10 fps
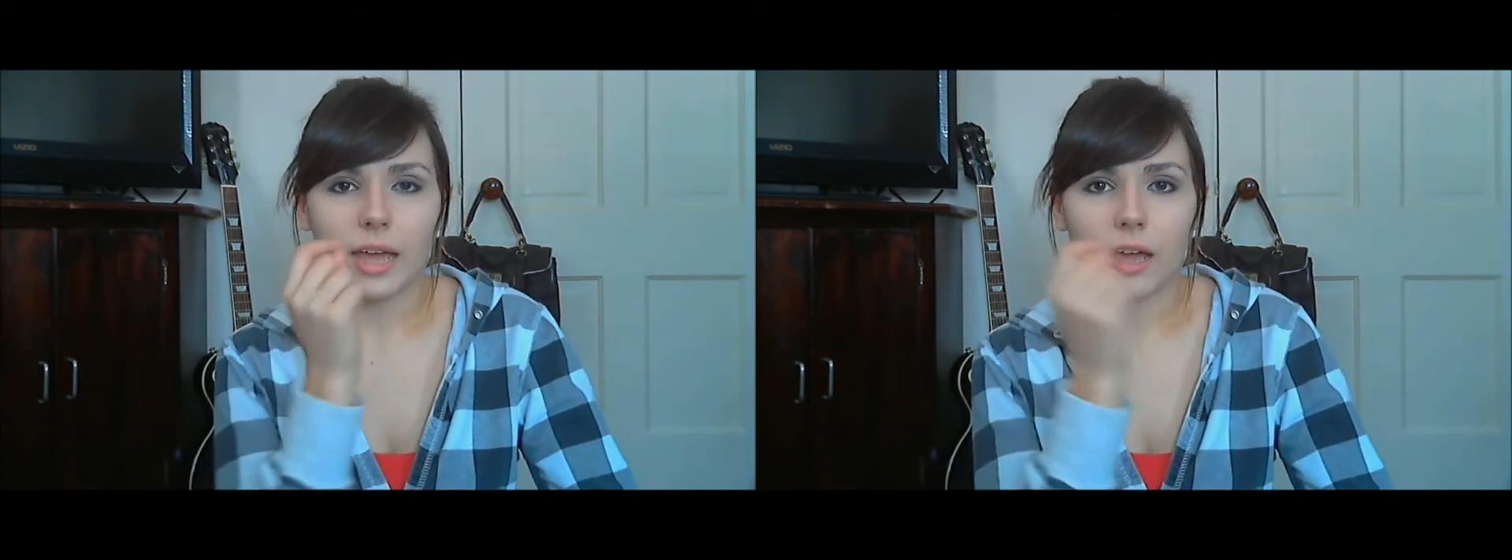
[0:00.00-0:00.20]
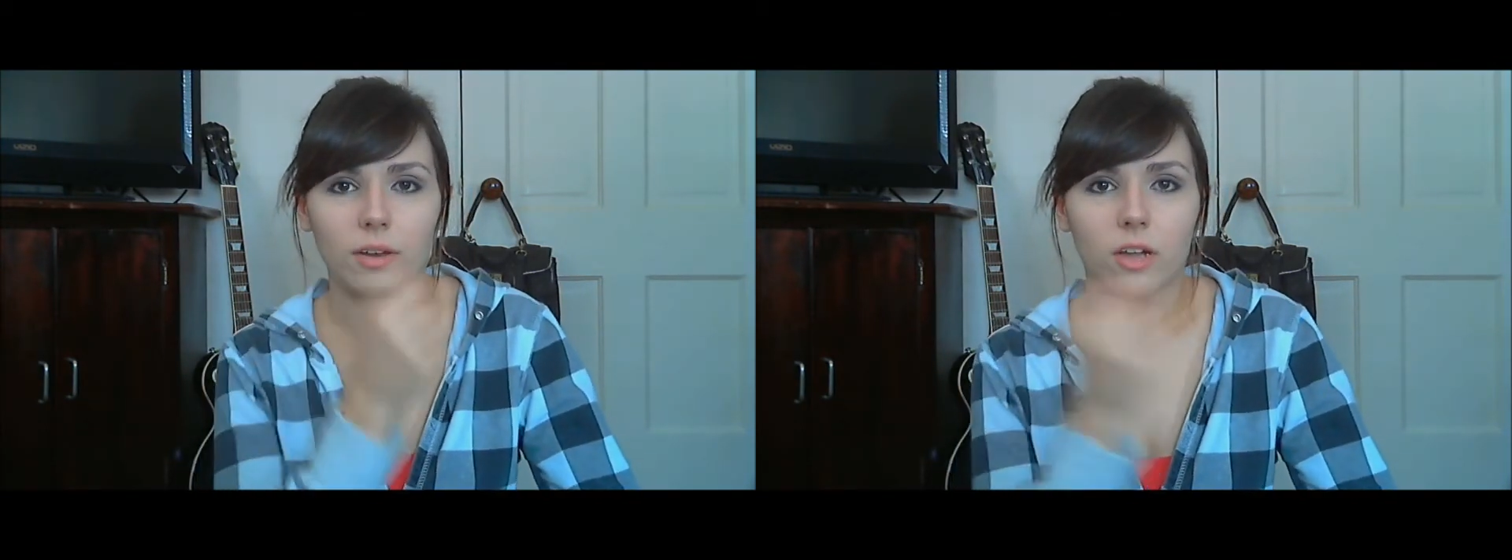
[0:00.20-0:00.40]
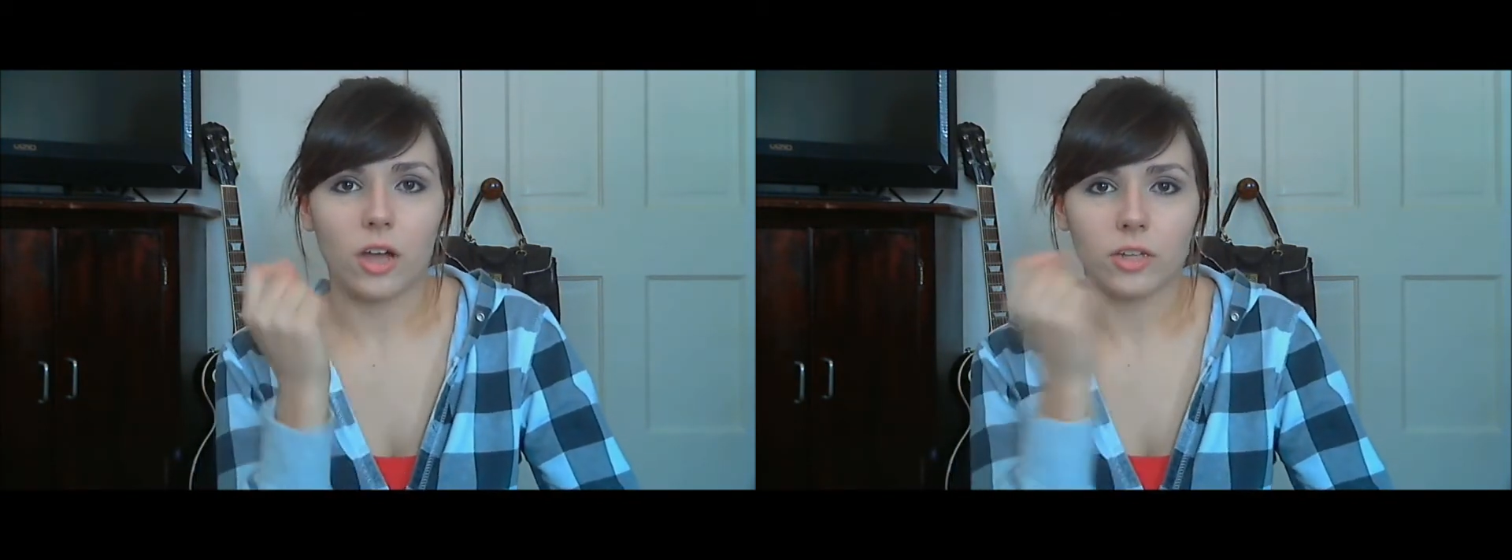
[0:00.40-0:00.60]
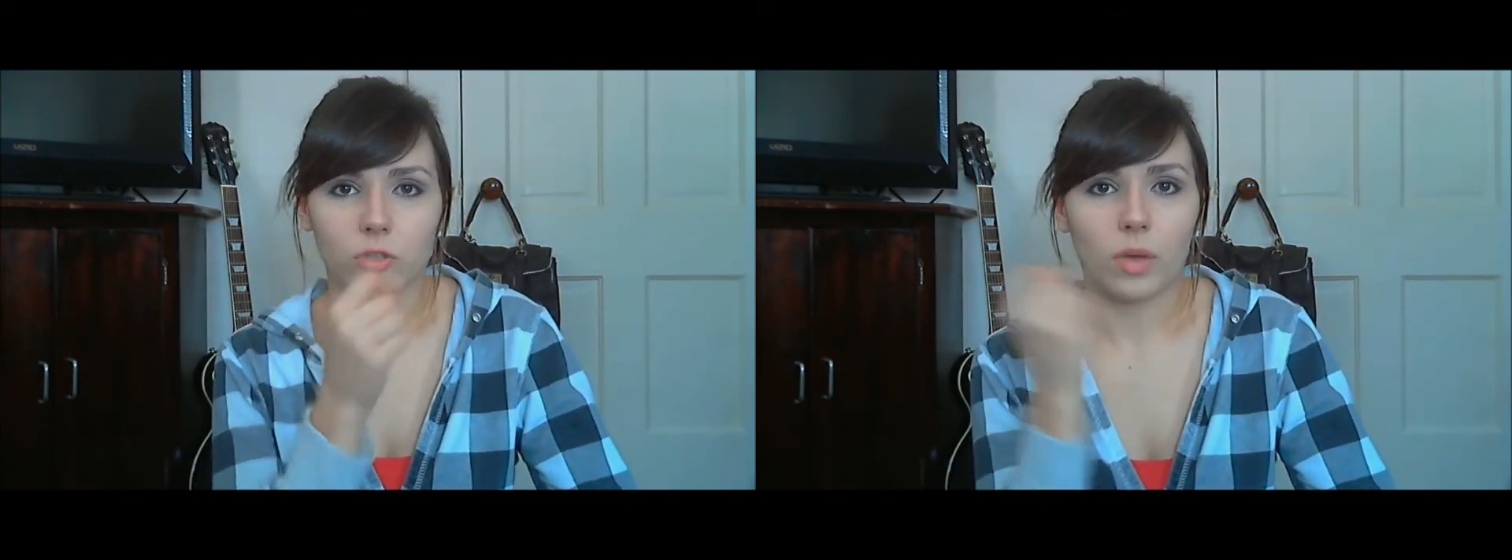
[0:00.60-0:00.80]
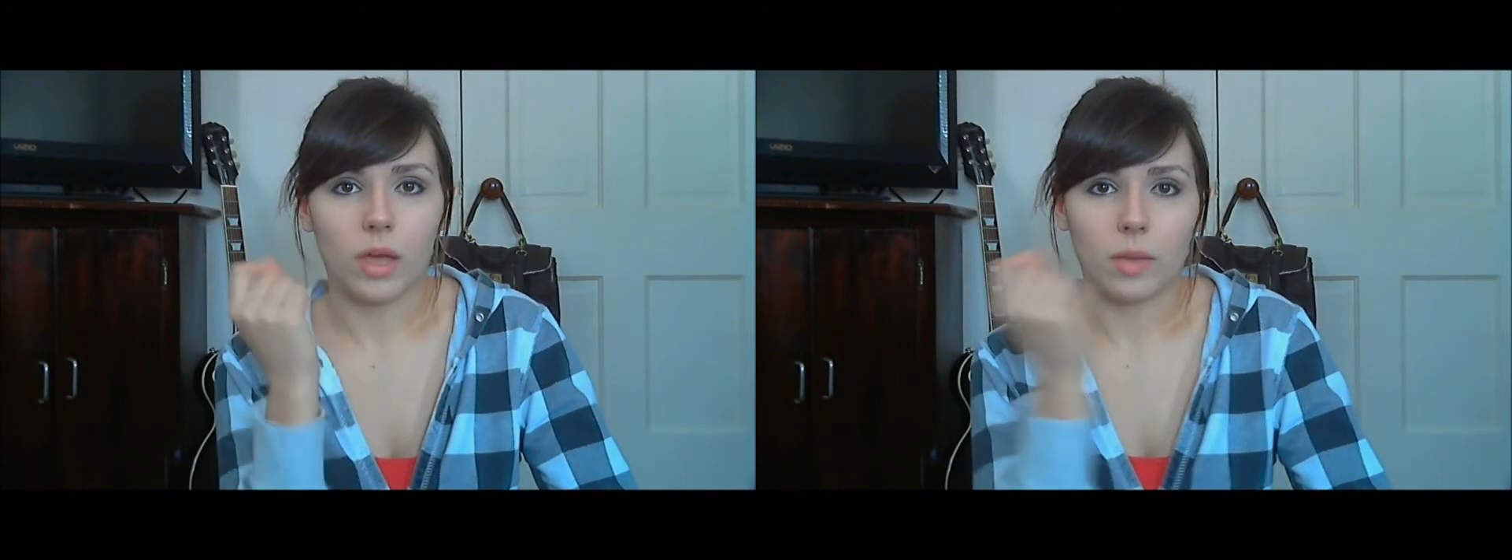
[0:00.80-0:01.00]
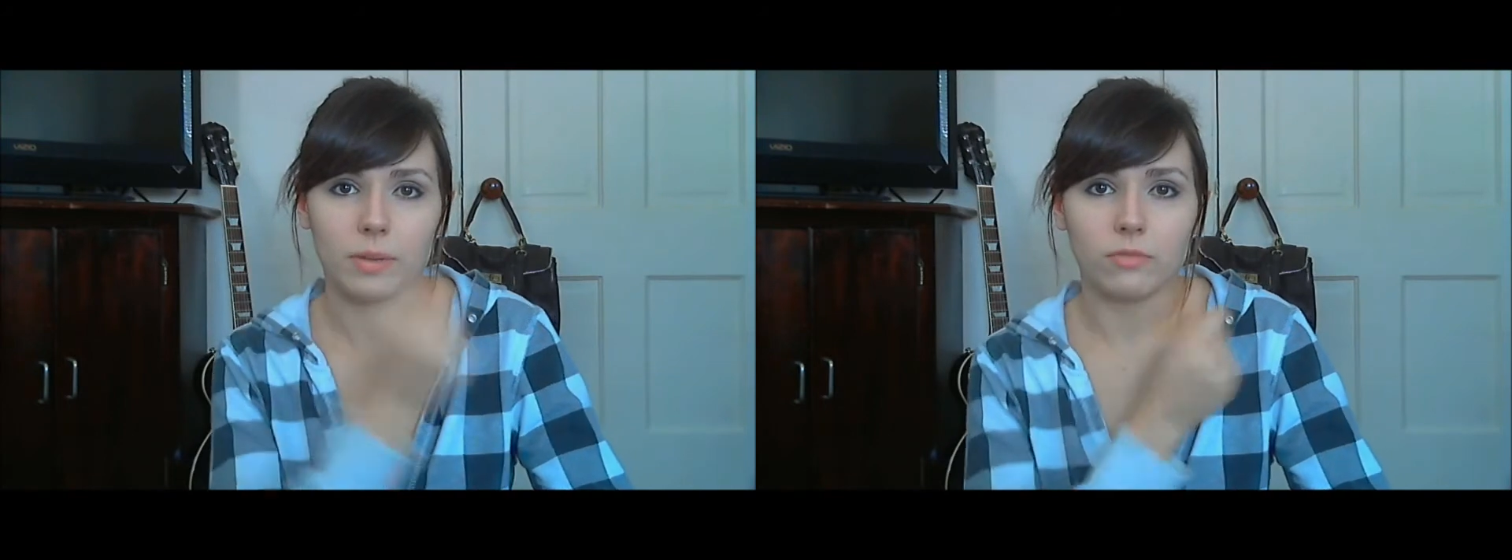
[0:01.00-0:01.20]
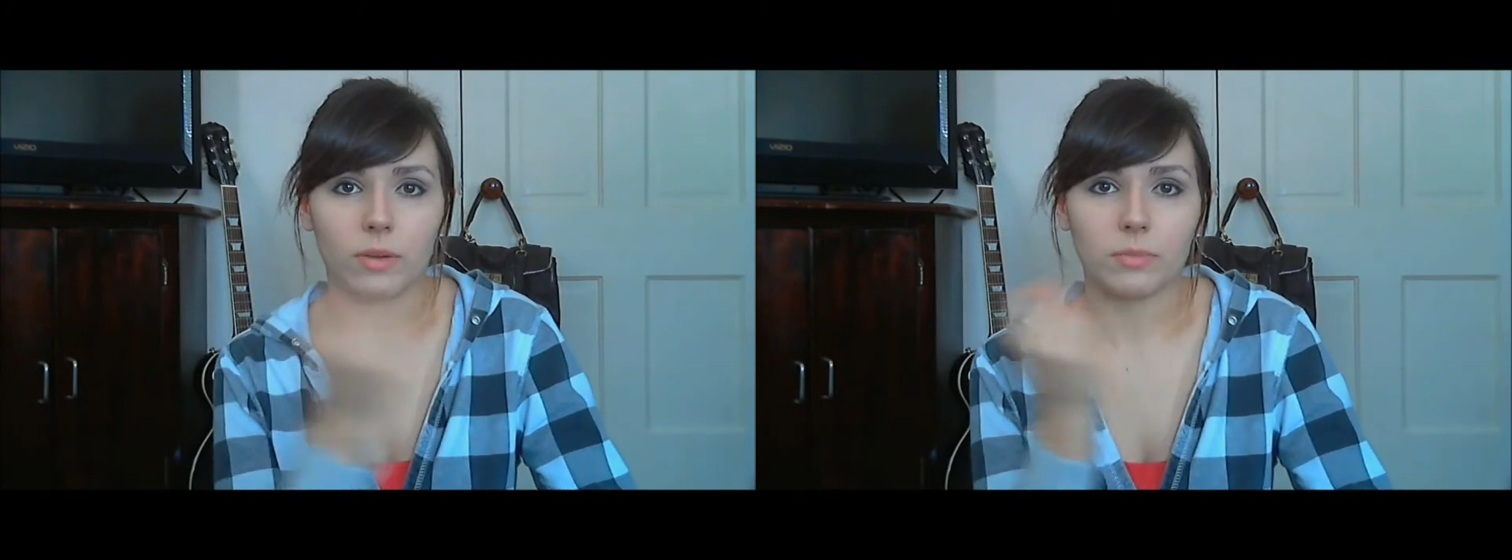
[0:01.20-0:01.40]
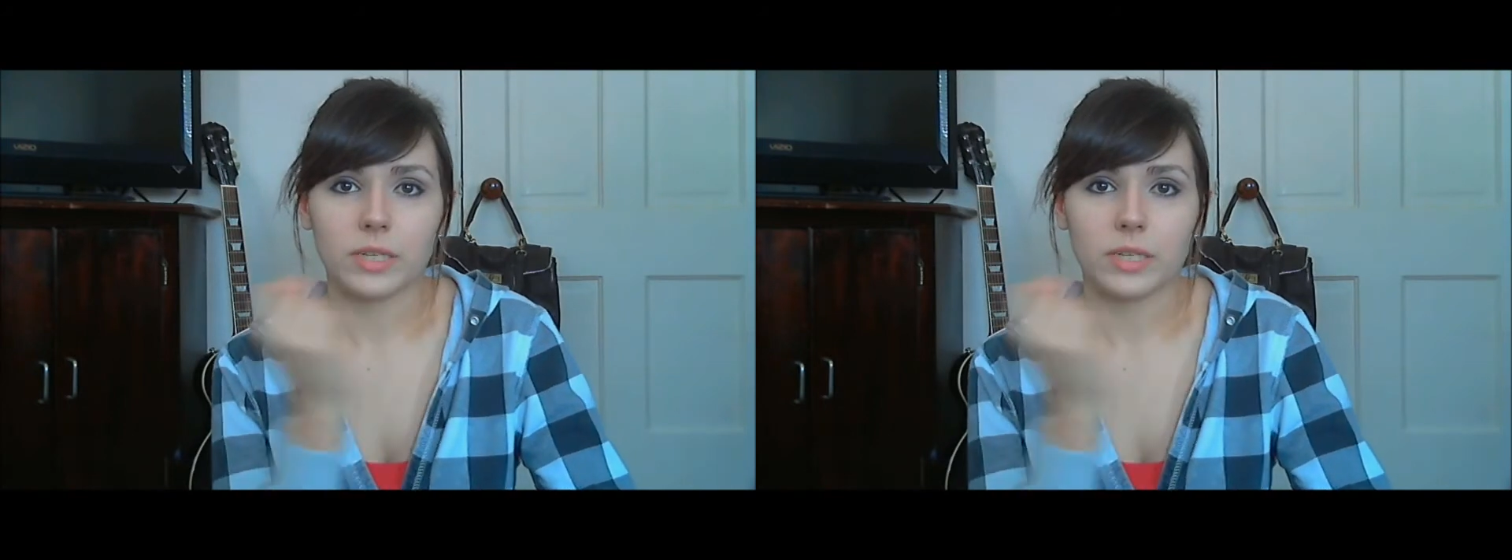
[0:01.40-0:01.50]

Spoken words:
on a cotton swab and rubbed